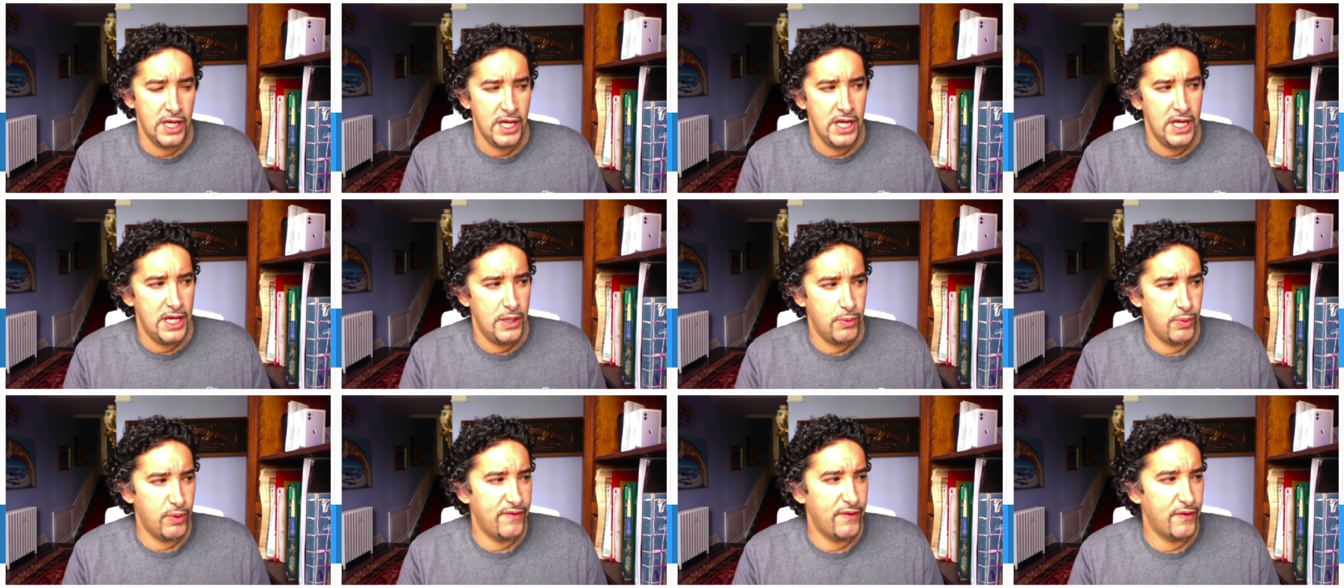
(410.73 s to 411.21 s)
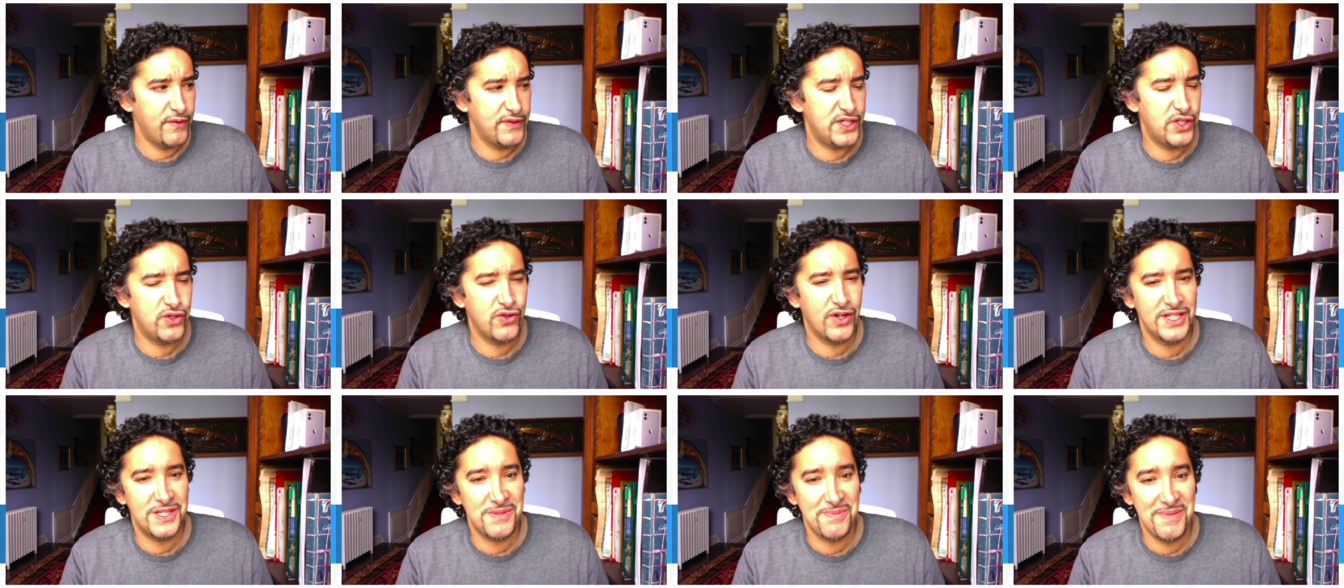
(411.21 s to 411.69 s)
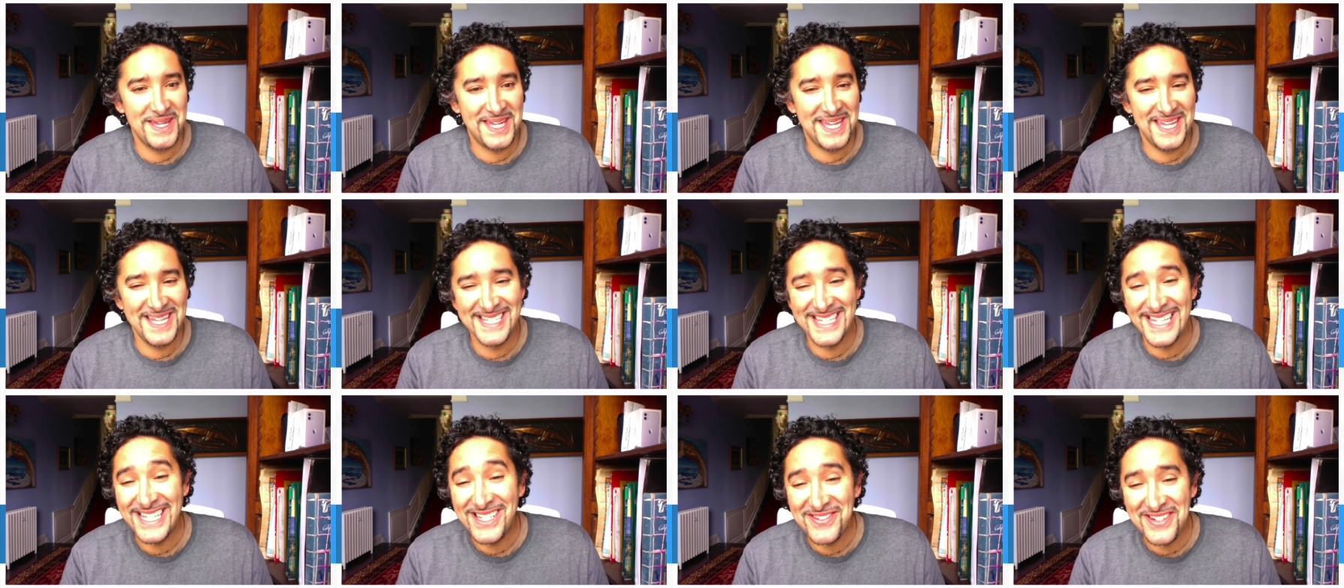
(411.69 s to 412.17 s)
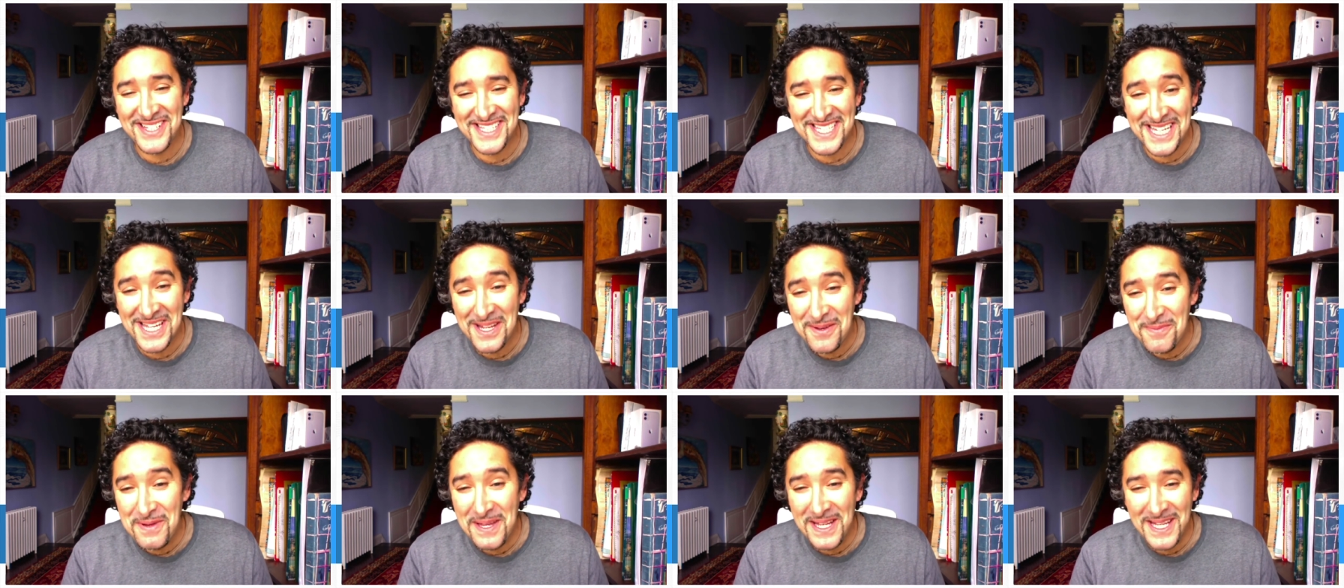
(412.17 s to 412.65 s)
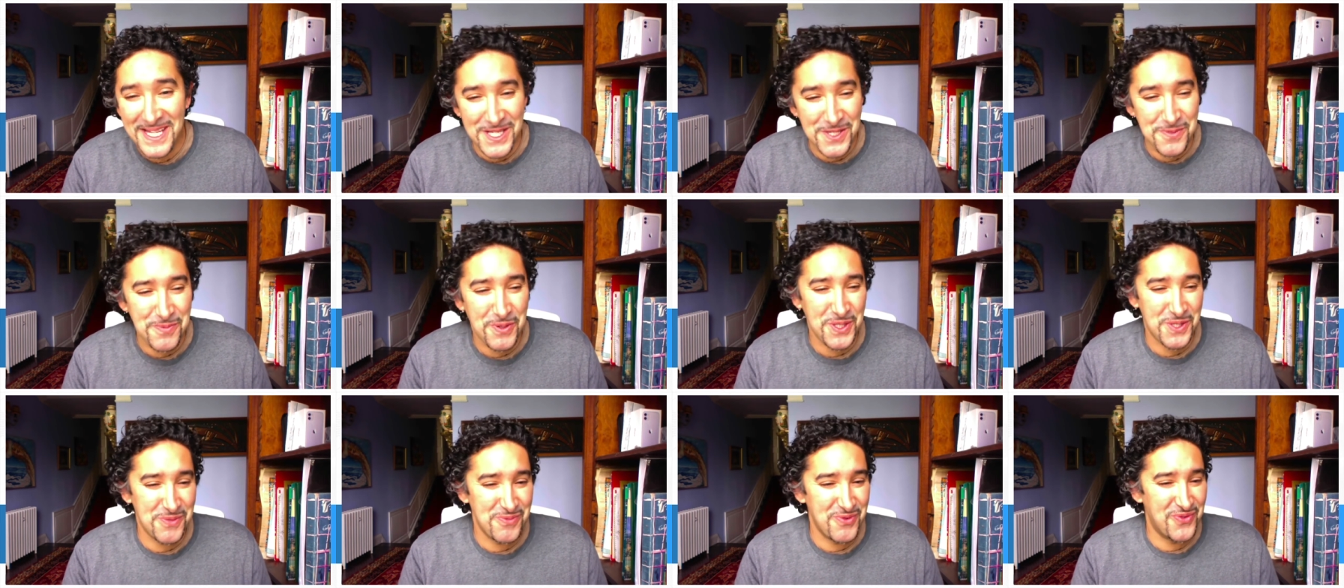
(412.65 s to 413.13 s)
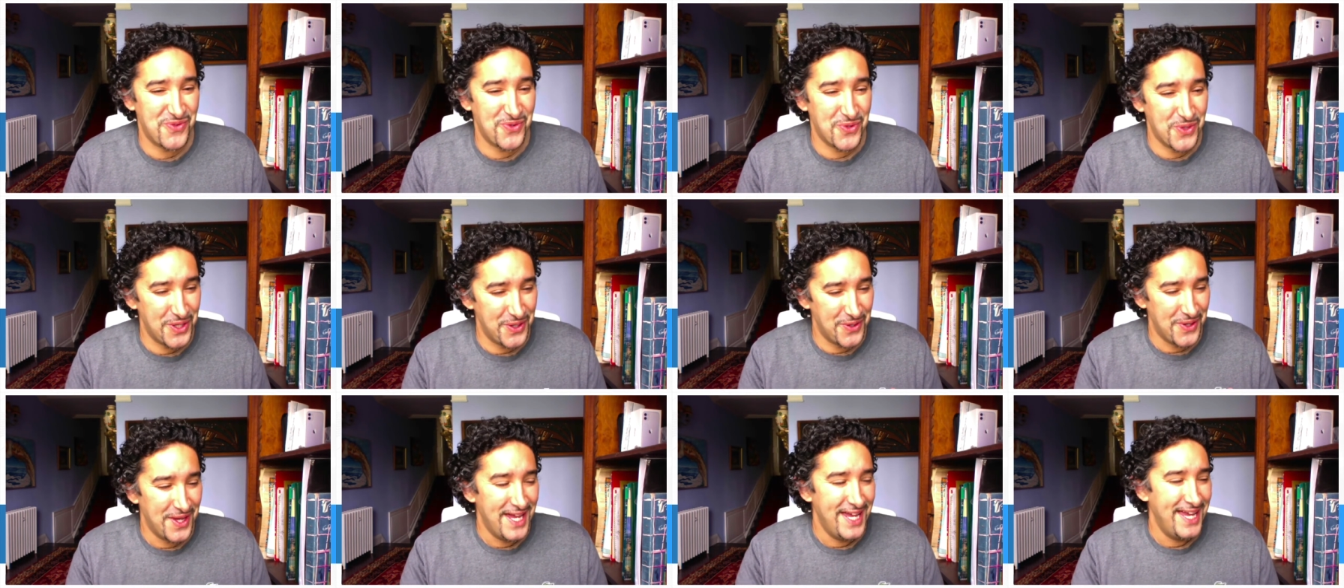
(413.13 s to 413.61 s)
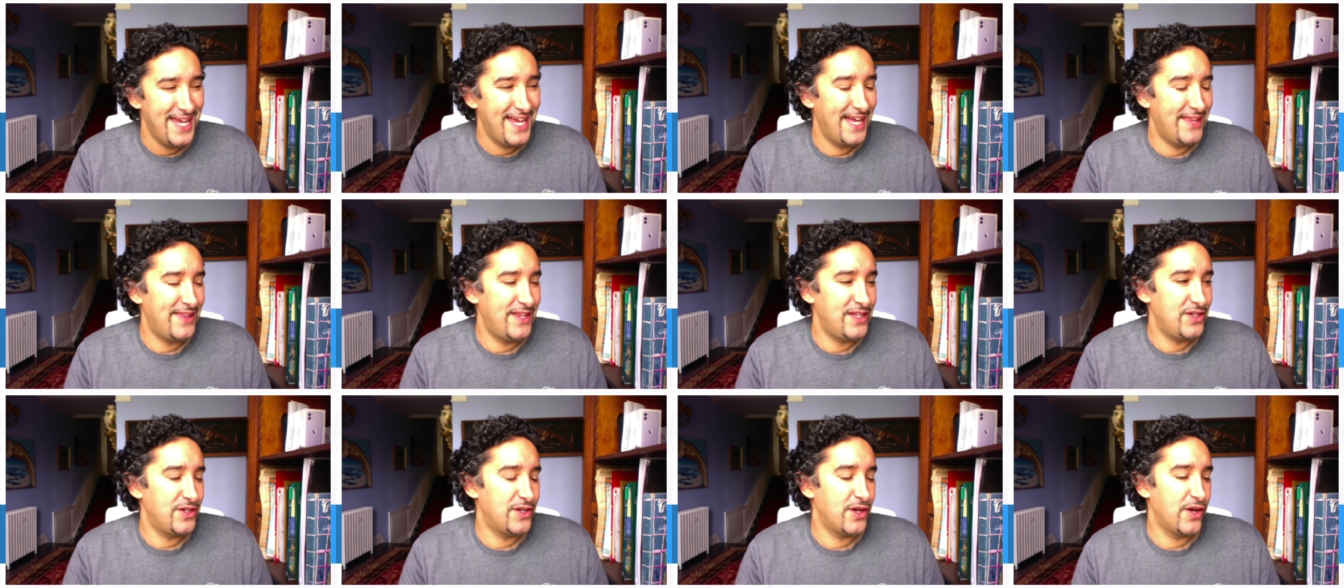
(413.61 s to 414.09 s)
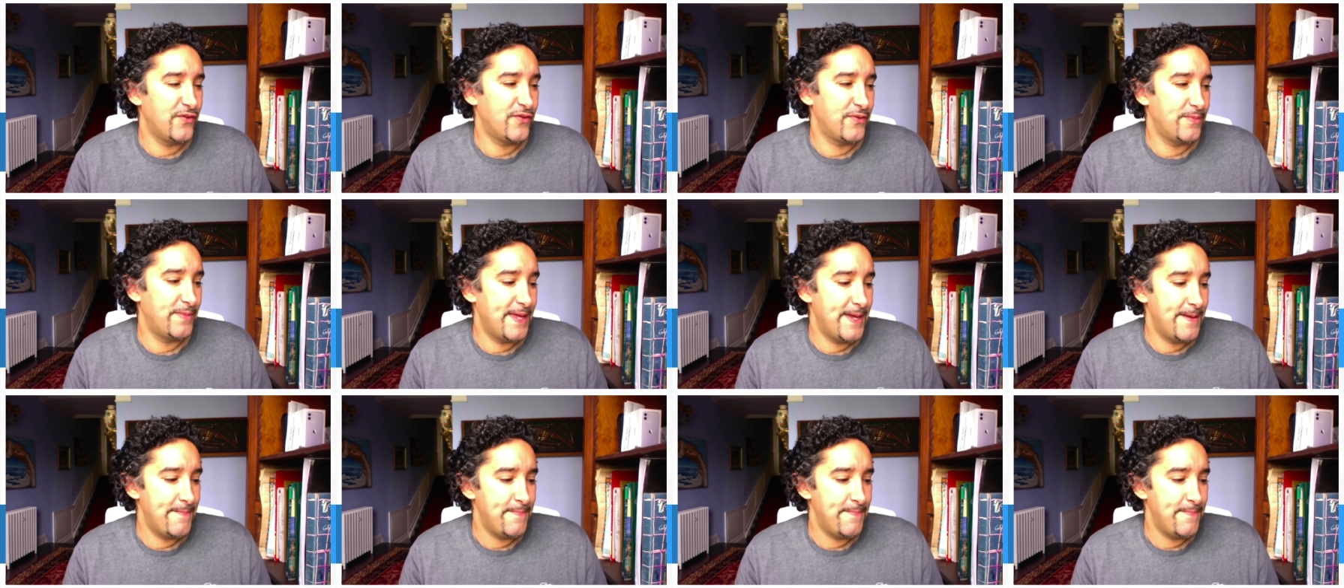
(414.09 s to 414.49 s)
and we've obviously tried to make it as interesting and appealing as possible for you, and then you go from there.